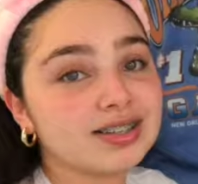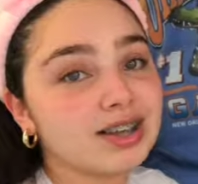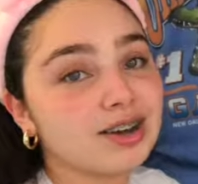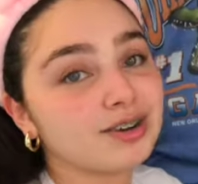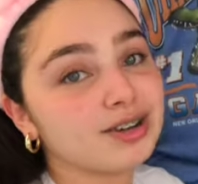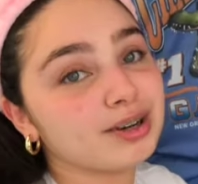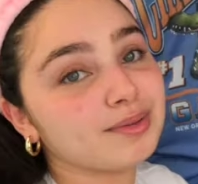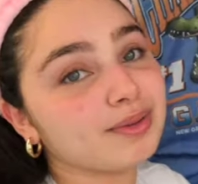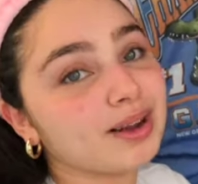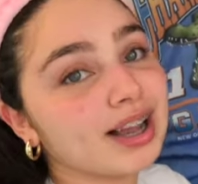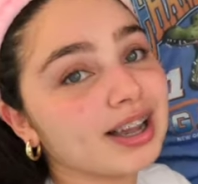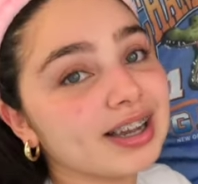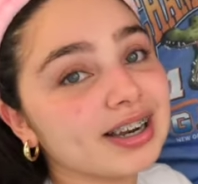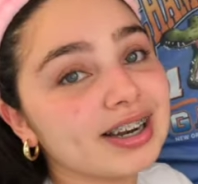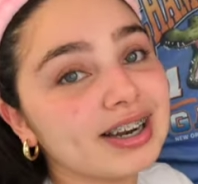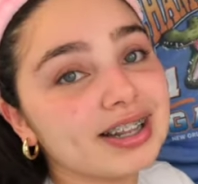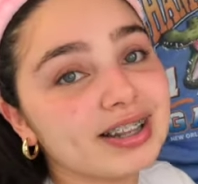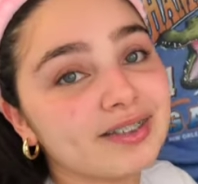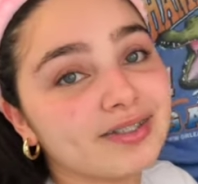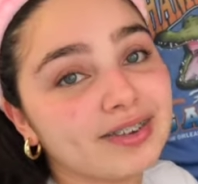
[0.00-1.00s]
so you're probably gonna
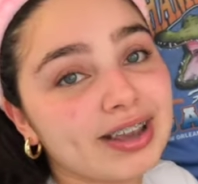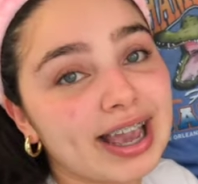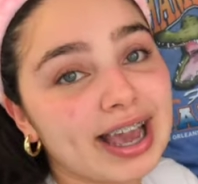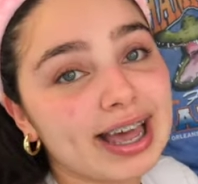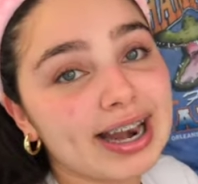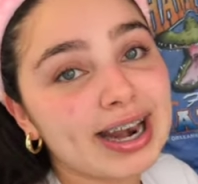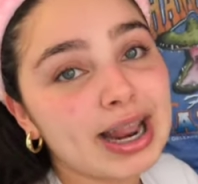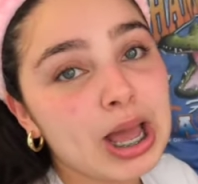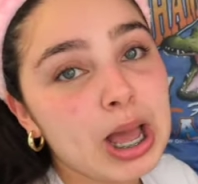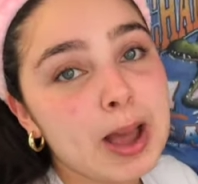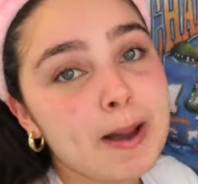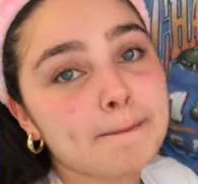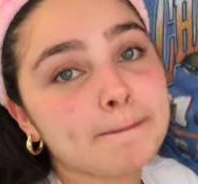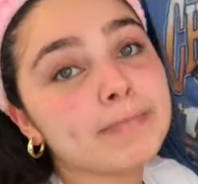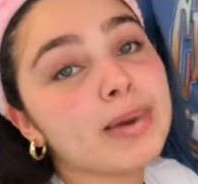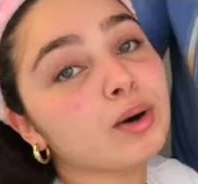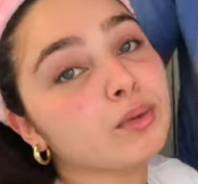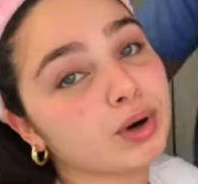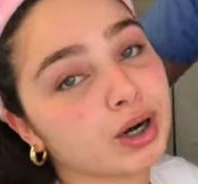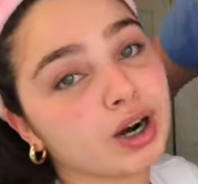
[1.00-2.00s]
hit the fan,
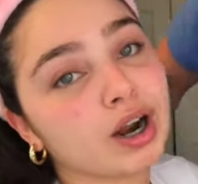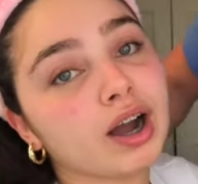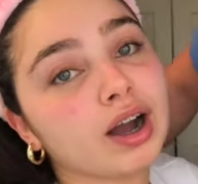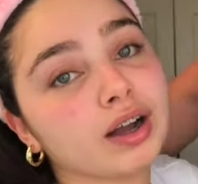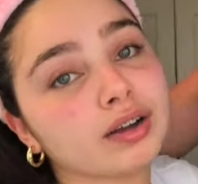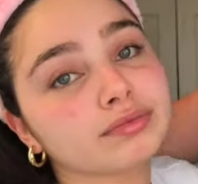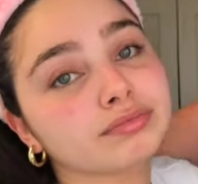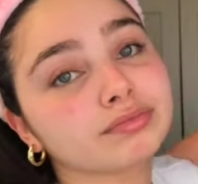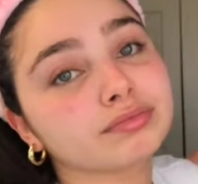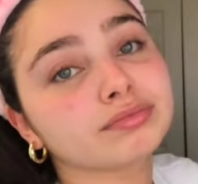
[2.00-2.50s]
but we're hot.